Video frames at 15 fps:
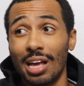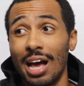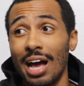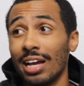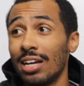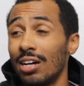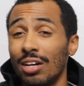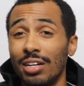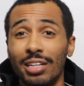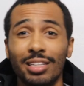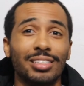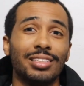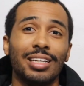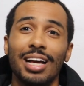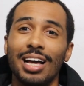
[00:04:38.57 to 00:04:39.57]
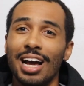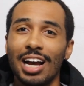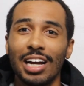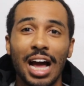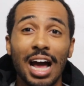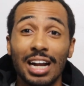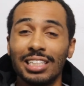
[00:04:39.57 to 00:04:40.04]
I couldn't,
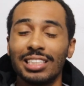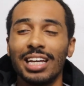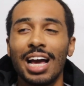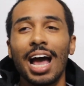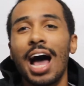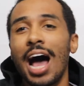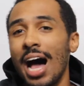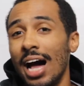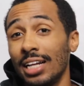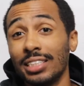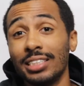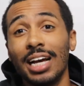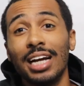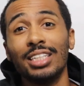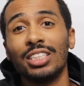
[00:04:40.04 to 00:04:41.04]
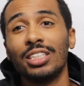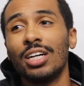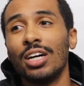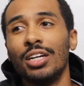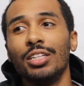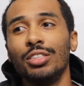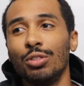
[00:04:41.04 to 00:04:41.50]
honestly, I just
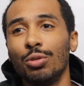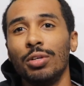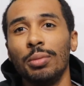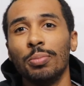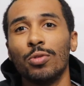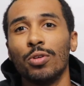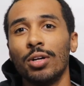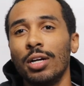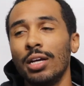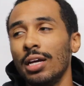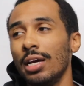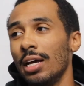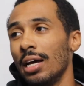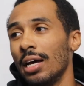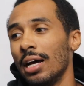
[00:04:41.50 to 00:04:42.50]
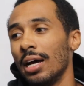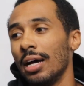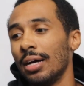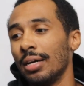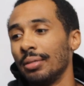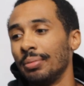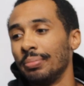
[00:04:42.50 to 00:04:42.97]
couldn't do it
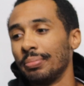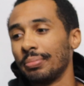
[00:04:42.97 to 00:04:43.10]
anymore.